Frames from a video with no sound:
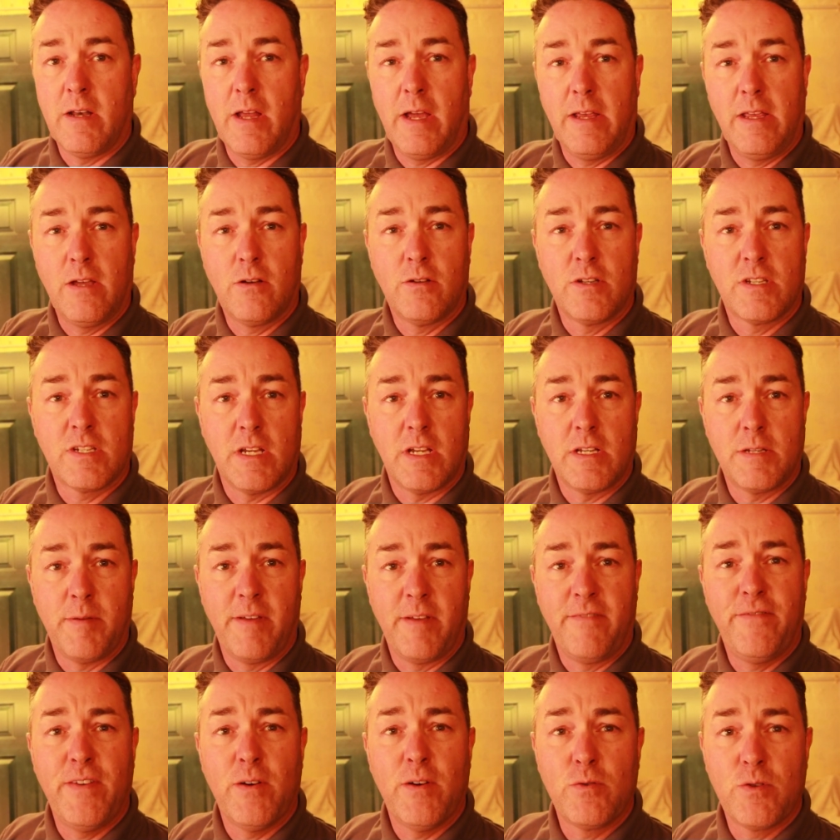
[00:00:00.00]
Now you're going to say to me,
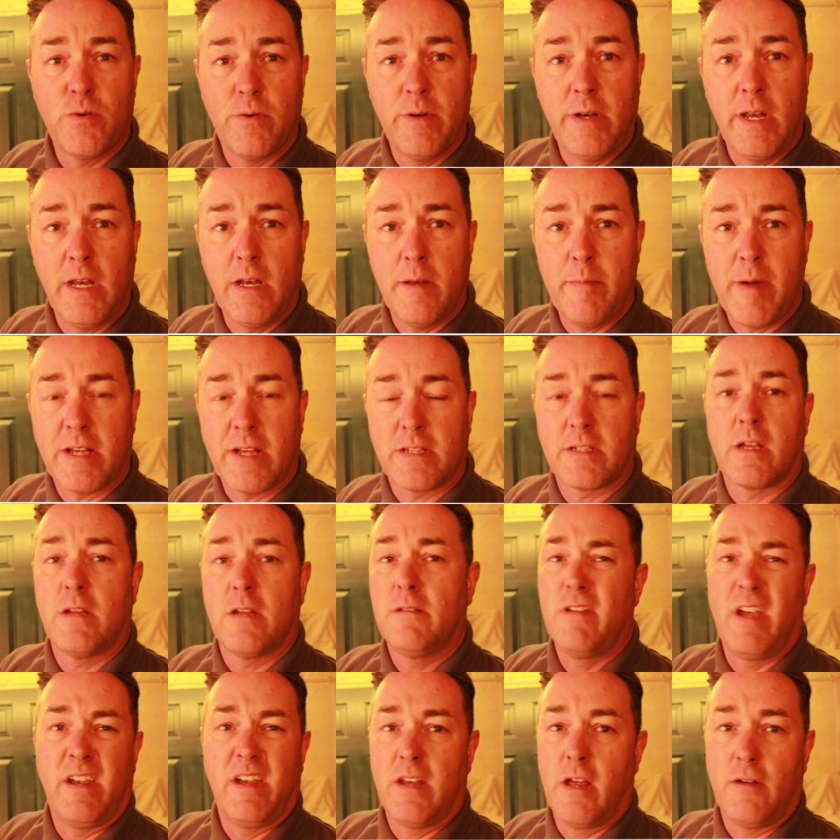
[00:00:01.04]
Phil, do I need a mask?
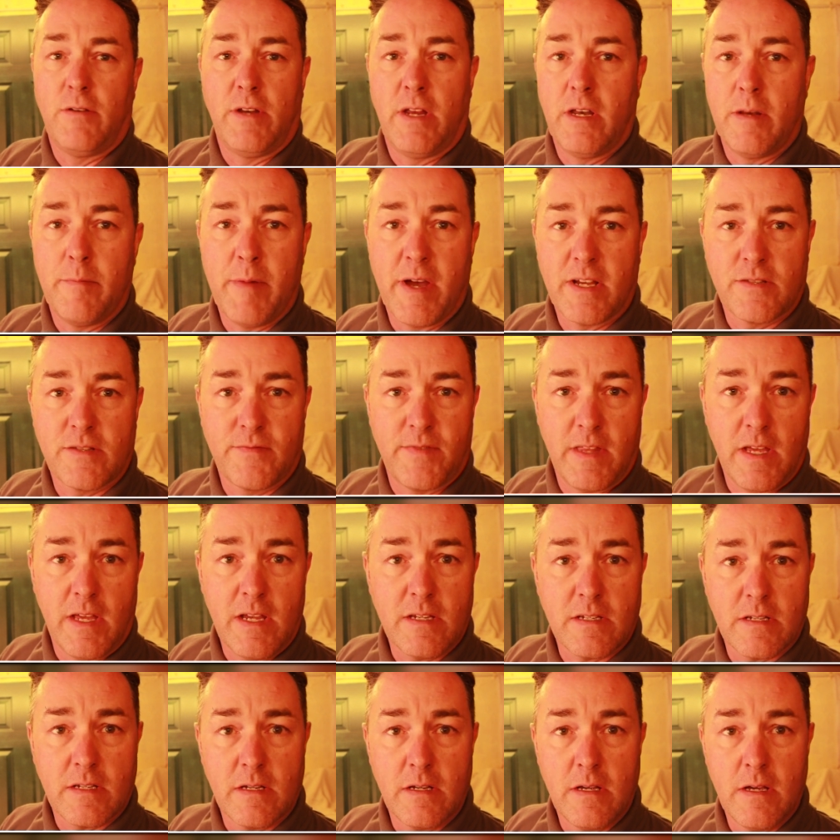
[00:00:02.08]
No, you don't need a mask for
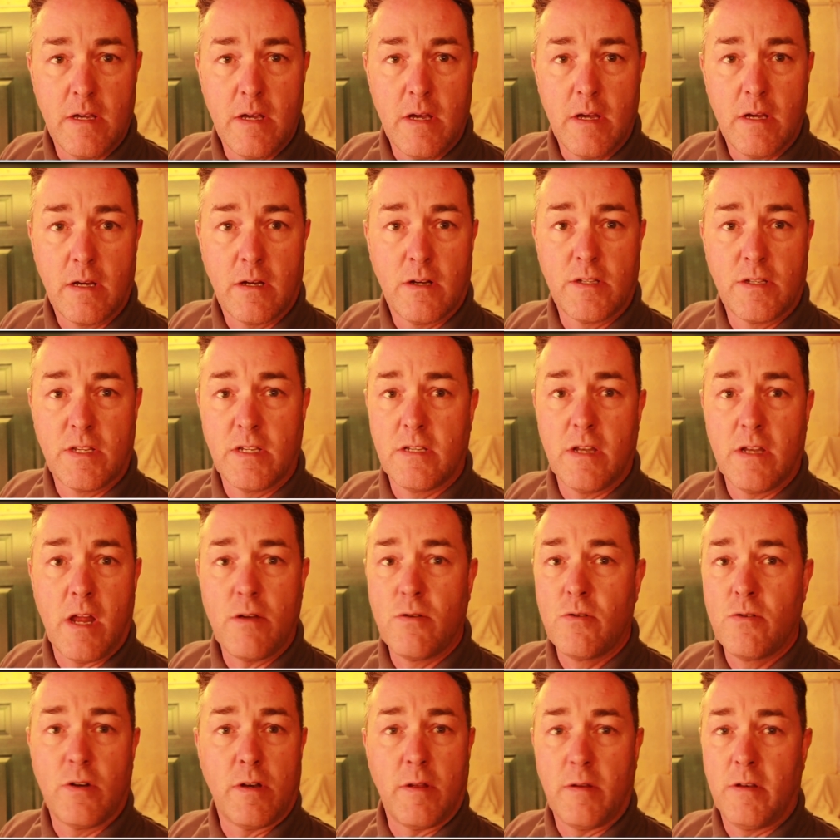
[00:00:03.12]
this, because there's no
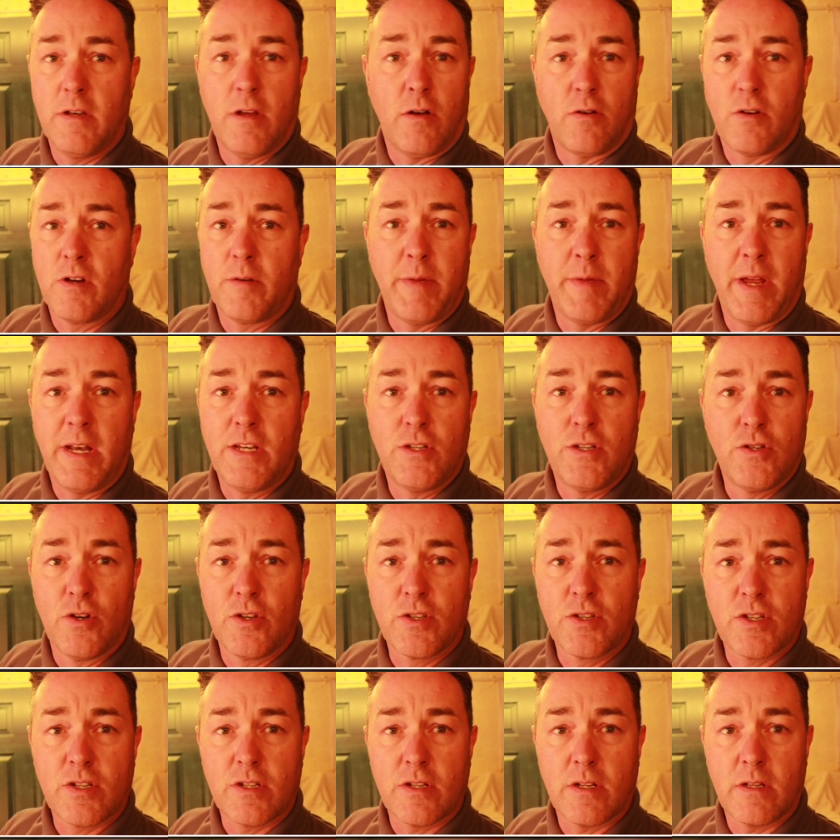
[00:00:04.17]
going to, not going to be any
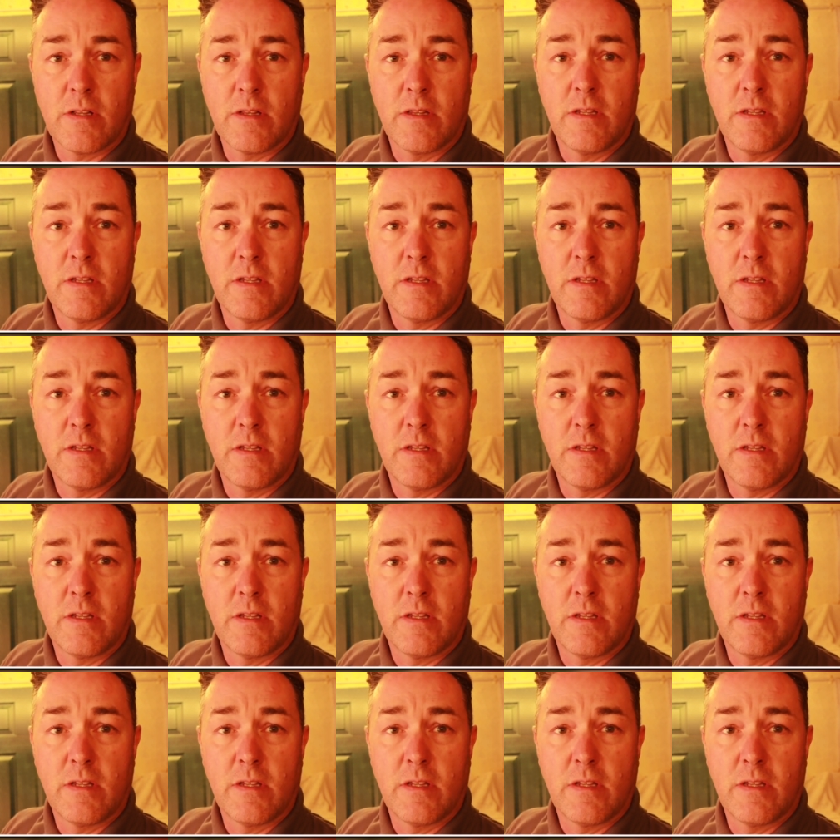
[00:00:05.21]
dust.